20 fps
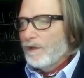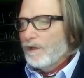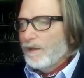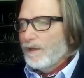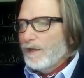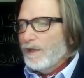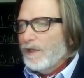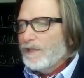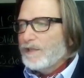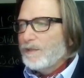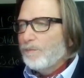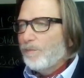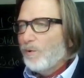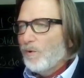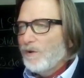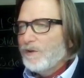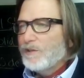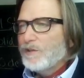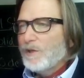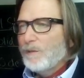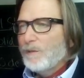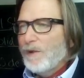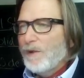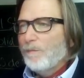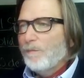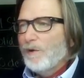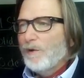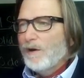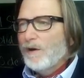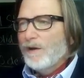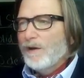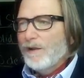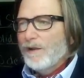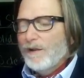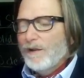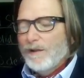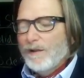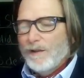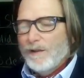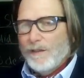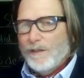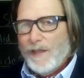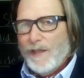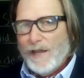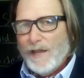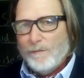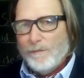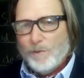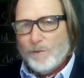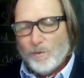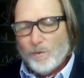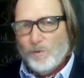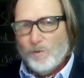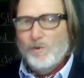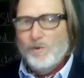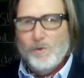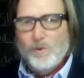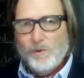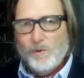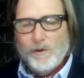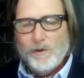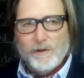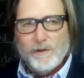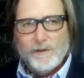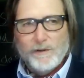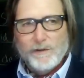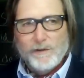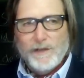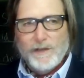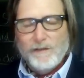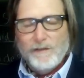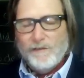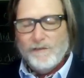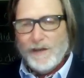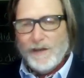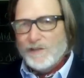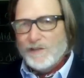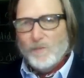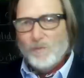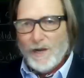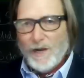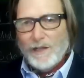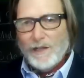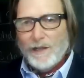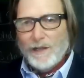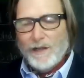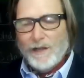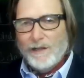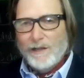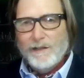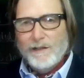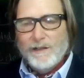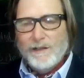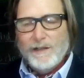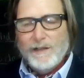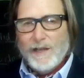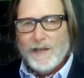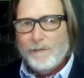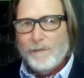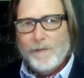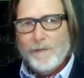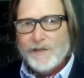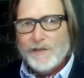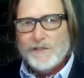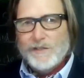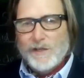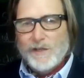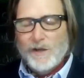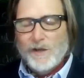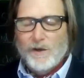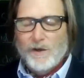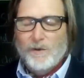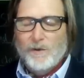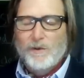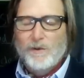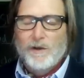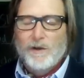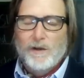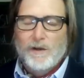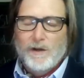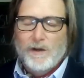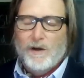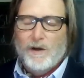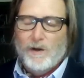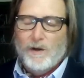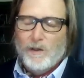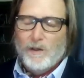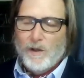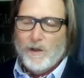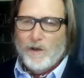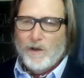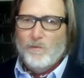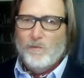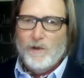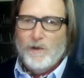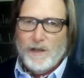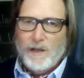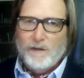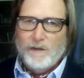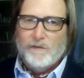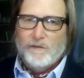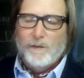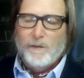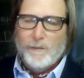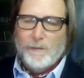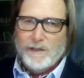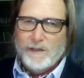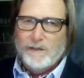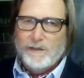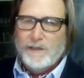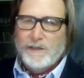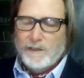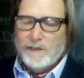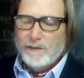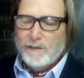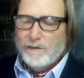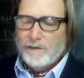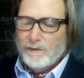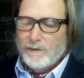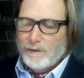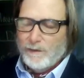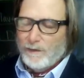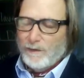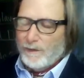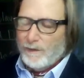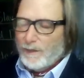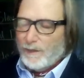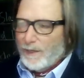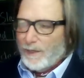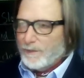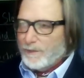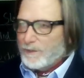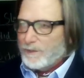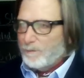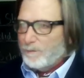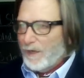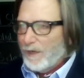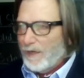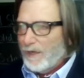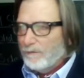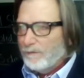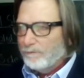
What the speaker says: It's important to remember that Peru and Venezuela and Mexico are a long way from Madrid and Spain.